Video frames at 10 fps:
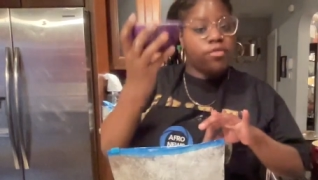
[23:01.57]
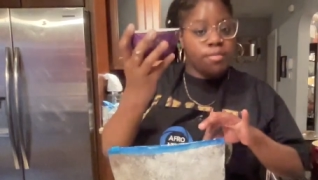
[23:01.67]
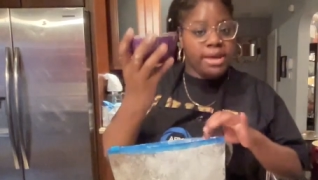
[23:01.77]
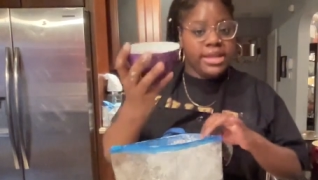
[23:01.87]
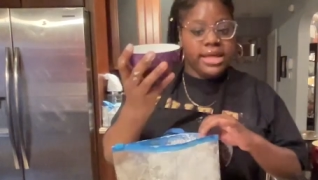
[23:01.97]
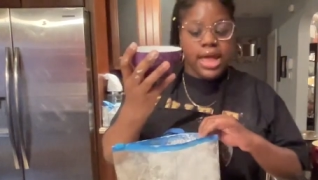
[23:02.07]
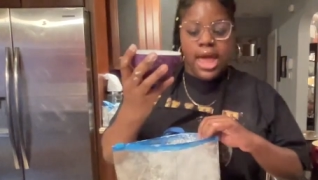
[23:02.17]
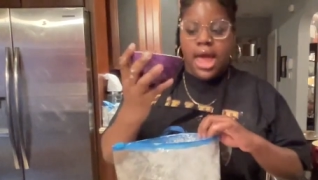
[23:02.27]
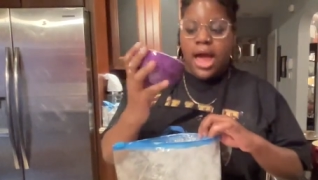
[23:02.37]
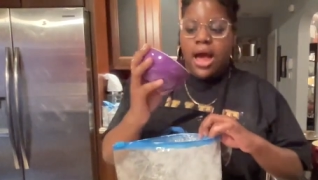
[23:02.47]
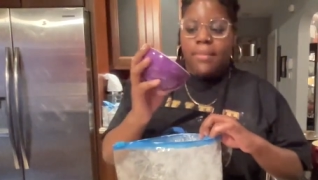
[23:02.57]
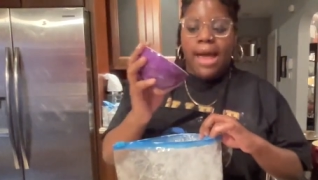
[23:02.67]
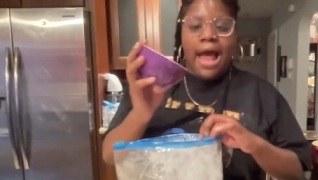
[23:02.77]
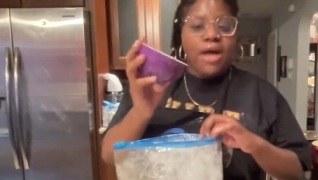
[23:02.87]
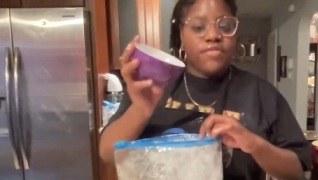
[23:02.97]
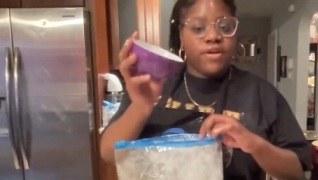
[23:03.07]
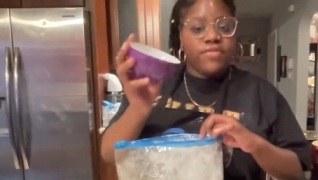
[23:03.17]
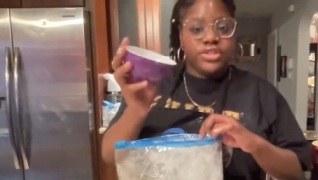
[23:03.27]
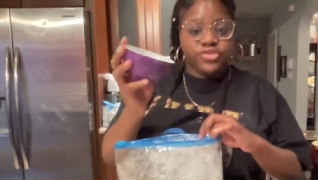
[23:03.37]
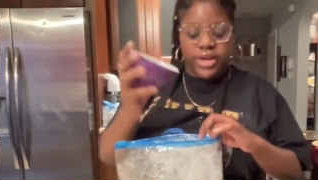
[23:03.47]
remaining half of
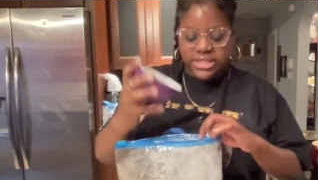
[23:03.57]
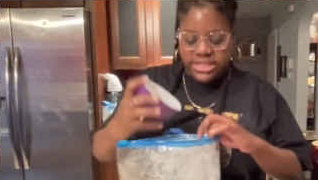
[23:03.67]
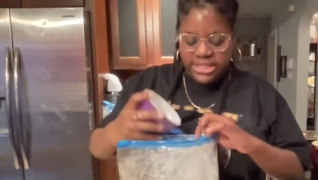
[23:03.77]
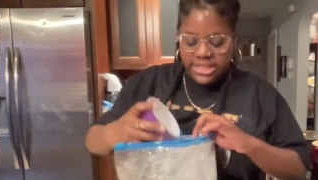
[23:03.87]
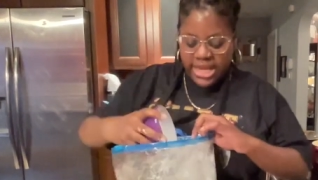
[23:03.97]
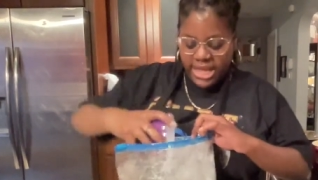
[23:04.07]
this ranch seasoning